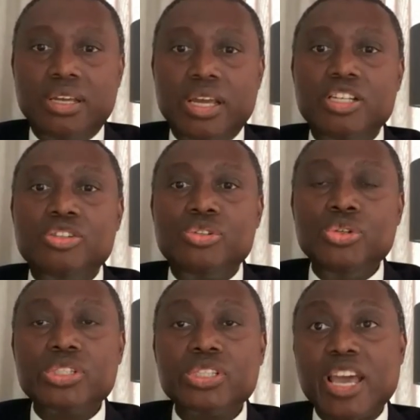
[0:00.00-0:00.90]
and
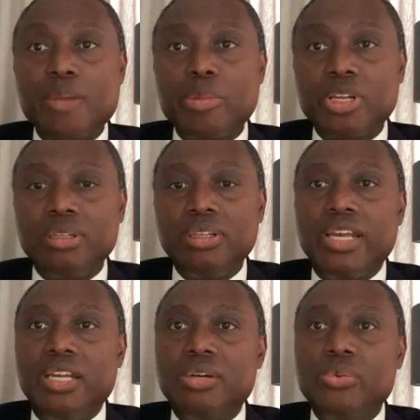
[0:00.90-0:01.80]
reduced capital
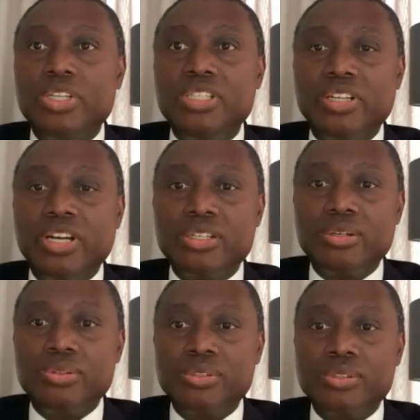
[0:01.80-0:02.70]
and liquidity
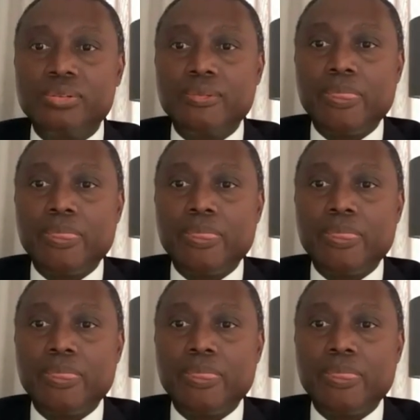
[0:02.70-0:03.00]
ratios.